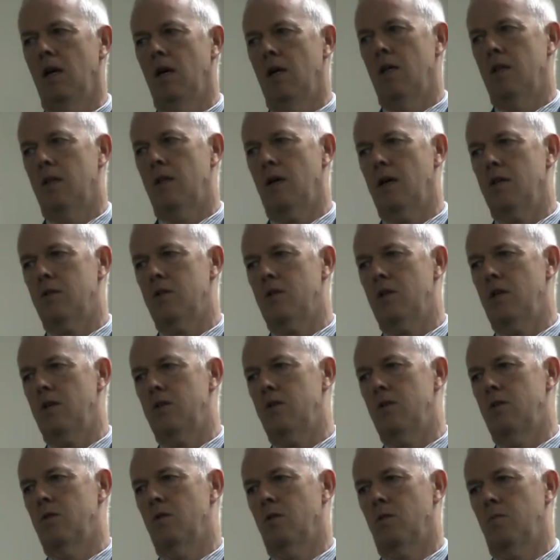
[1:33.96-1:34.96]
That
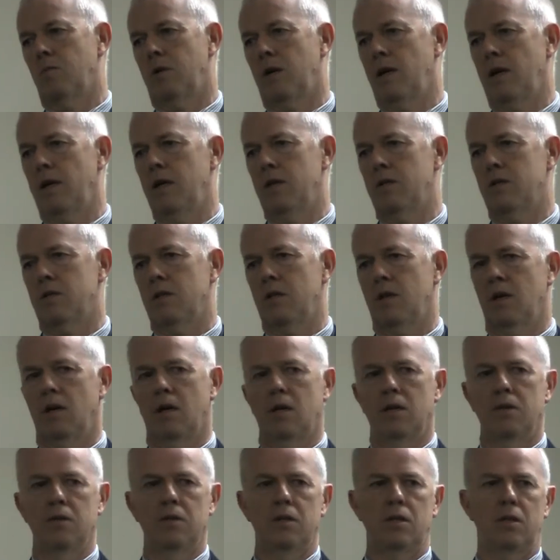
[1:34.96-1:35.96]
session took place
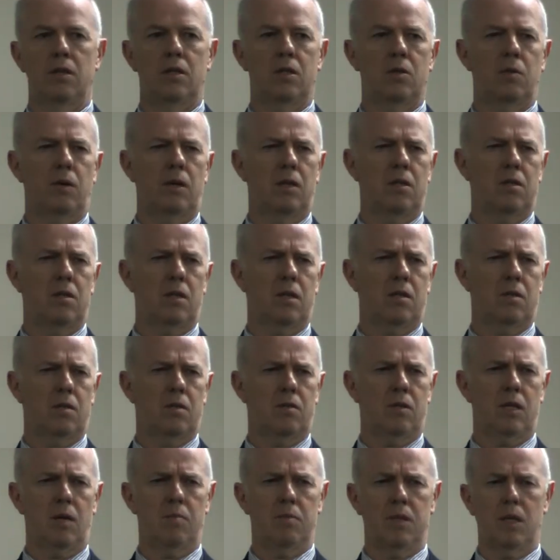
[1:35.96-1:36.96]
on the 26th
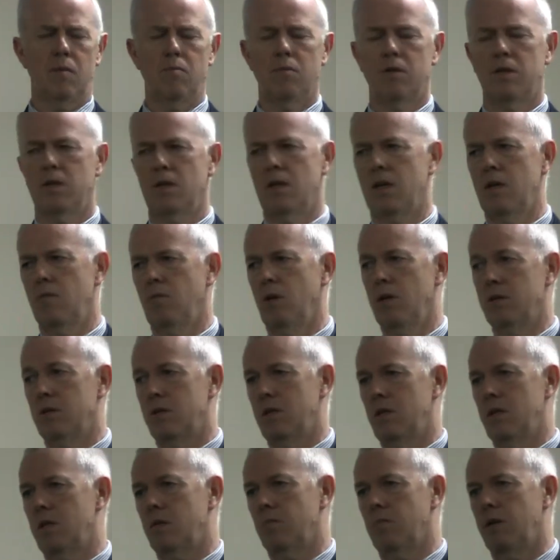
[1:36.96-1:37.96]
of September, I think it was,
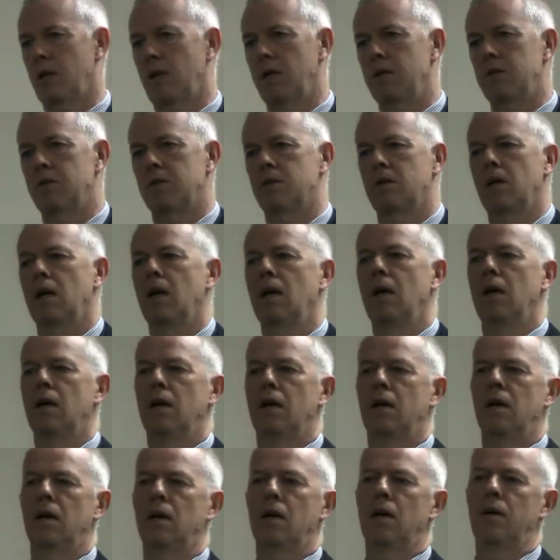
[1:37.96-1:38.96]
in this place.
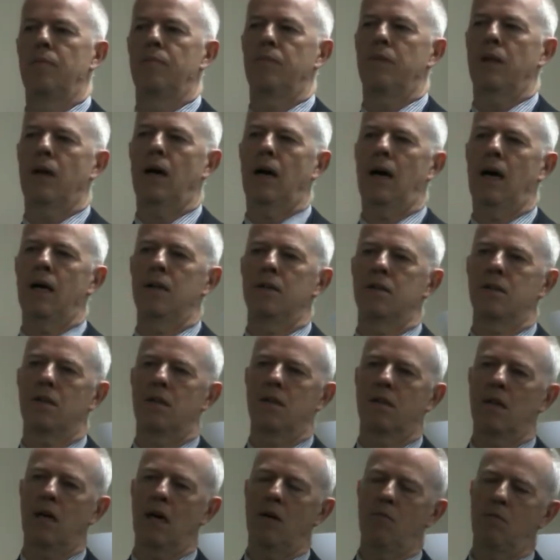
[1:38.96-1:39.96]
And
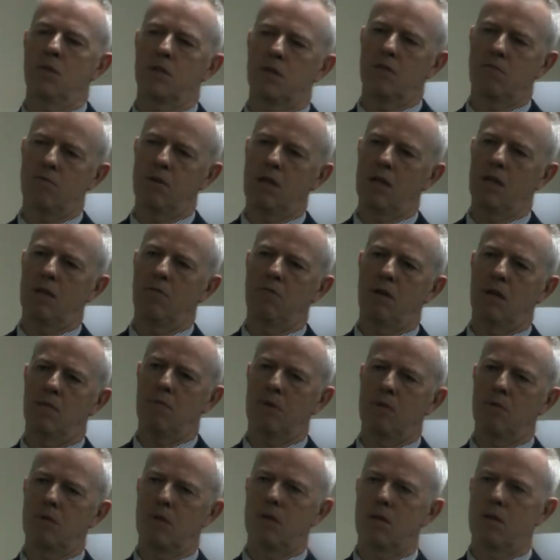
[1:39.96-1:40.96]
that was
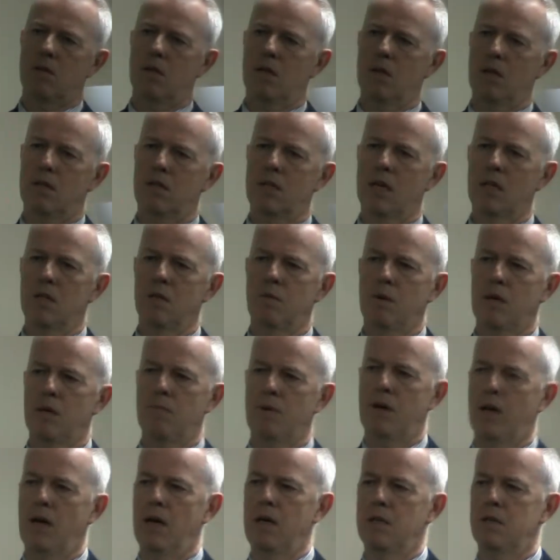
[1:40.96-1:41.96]
attended by
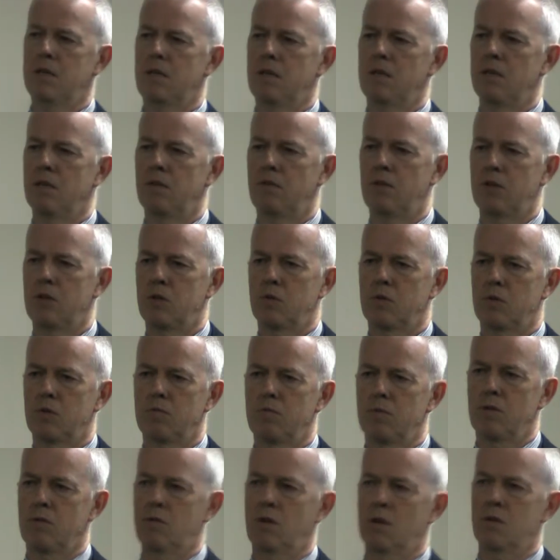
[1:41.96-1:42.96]
about 80 individuals
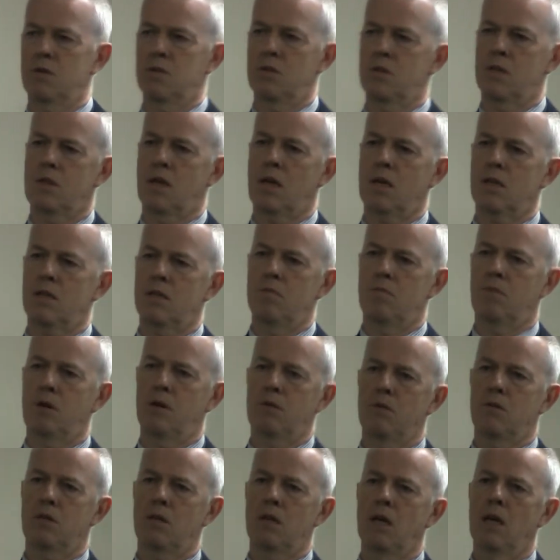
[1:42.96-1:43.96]
from across the sector,
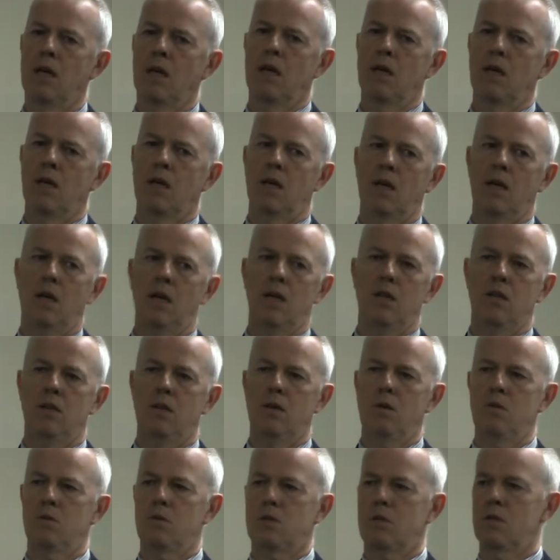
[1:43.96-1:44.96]
both
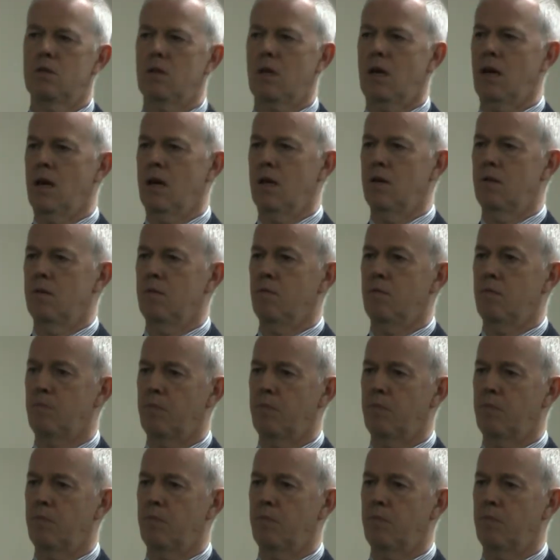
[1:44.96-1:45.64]
users and